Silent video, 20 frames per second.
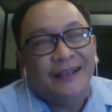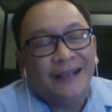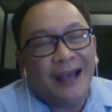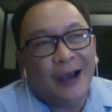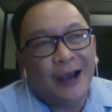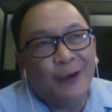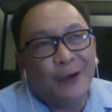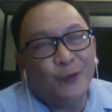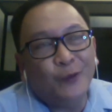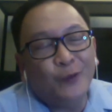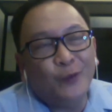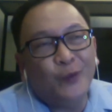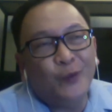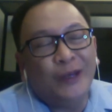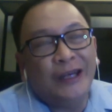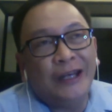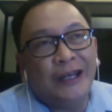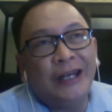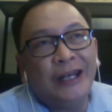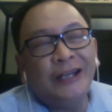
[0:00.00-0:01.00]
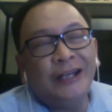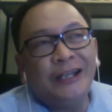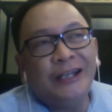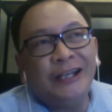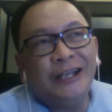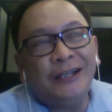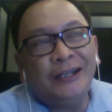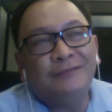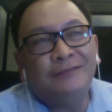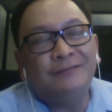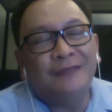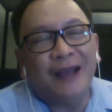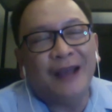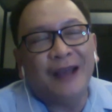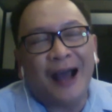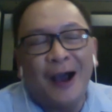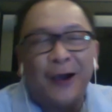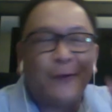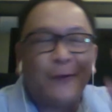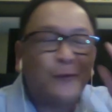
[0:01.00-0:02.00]
we really need
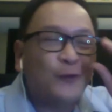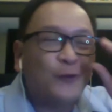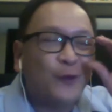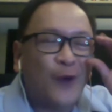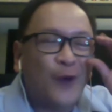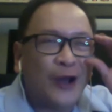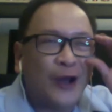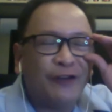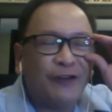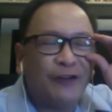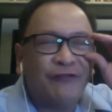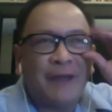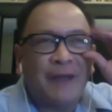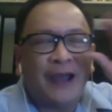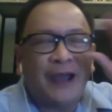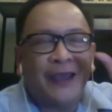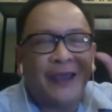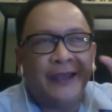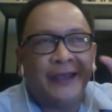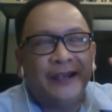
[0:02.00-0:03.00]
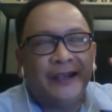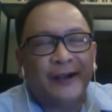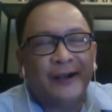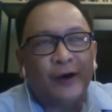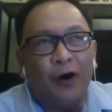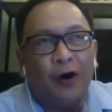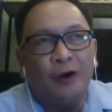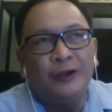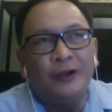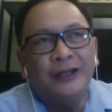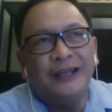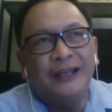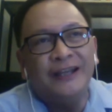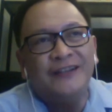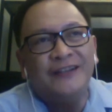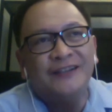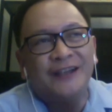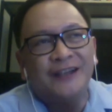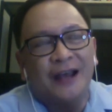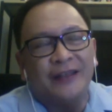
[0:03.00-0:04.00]
one of my
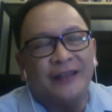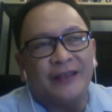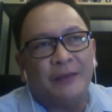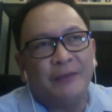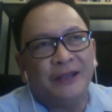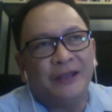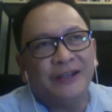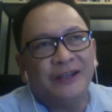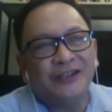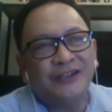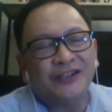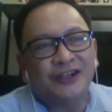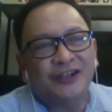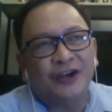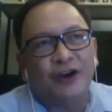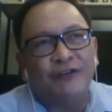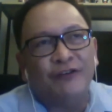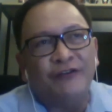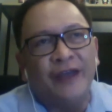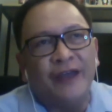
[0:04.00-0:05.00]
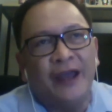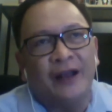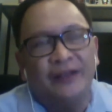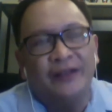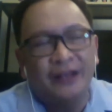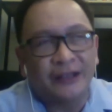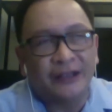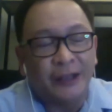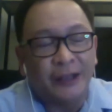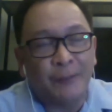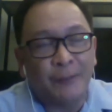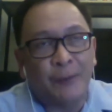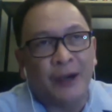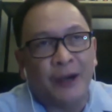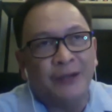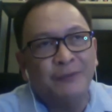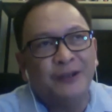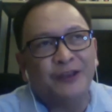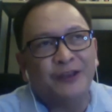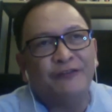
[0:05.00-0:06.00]
colleagues at the Ministry of Health, at the
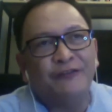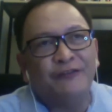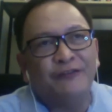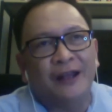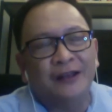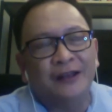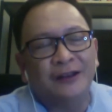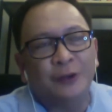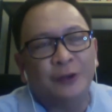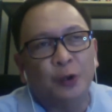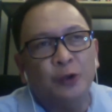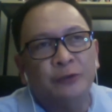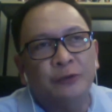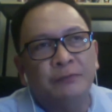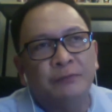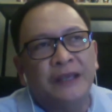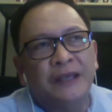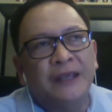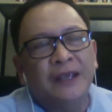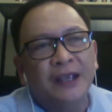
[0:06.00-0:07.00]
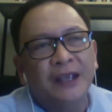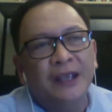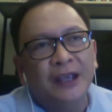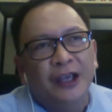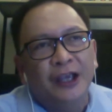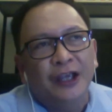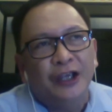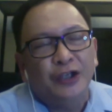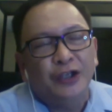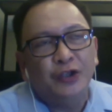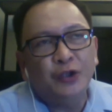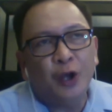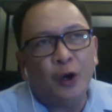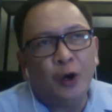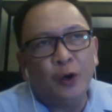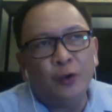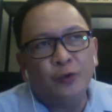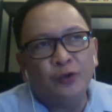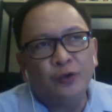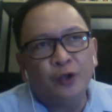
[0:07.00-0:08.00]
Department of Health, told me,
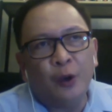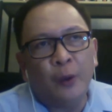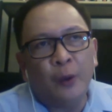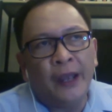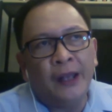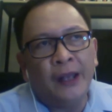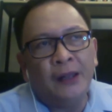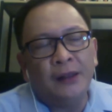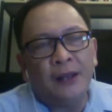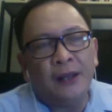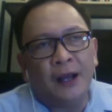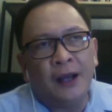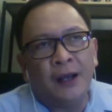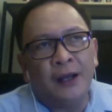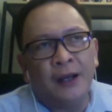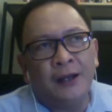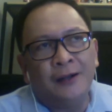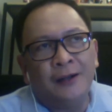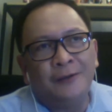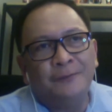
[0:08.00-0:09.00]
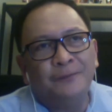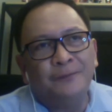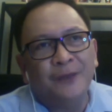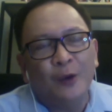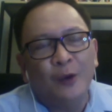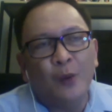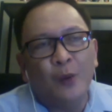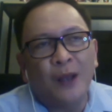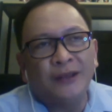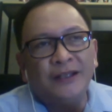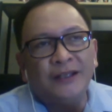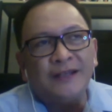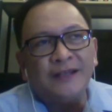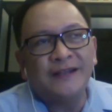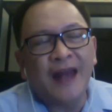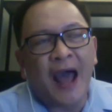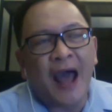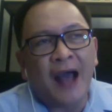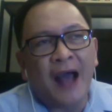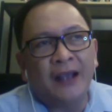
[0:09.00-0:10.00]
Noel, what is
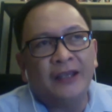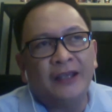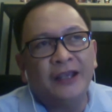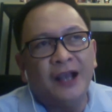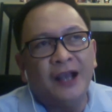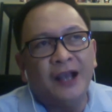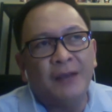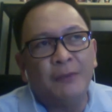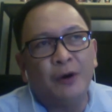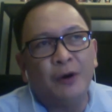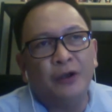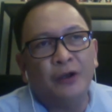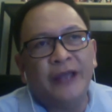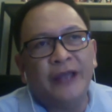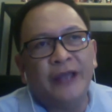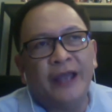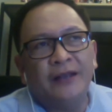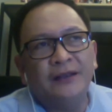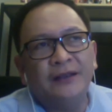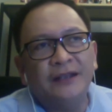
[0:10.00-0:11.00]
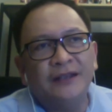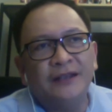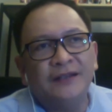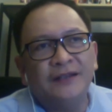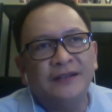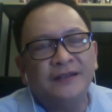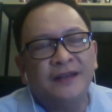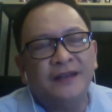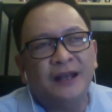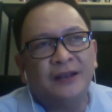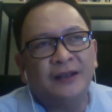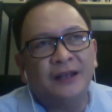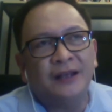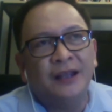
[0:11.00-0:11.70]
lacking among dentists is that